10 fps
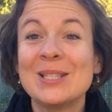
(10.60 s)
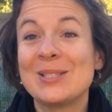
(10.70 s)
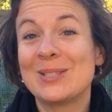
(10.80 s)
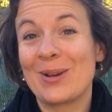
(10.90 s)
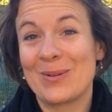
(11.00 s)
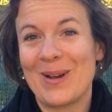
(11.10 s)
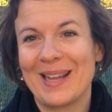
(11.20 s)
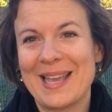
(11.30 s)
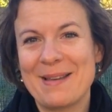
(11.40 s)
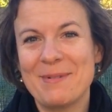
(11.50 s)
So
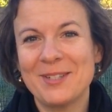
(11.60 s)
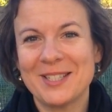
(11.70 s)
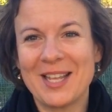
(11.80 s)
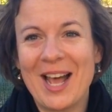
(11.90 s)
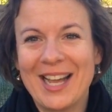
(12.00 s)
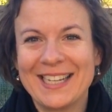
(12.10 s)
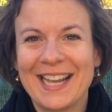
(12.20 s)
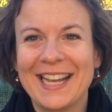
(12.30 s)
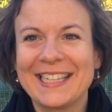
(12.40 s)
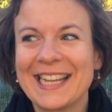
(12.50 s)
I came outside, I
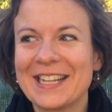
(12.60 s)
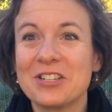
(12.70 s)
had like a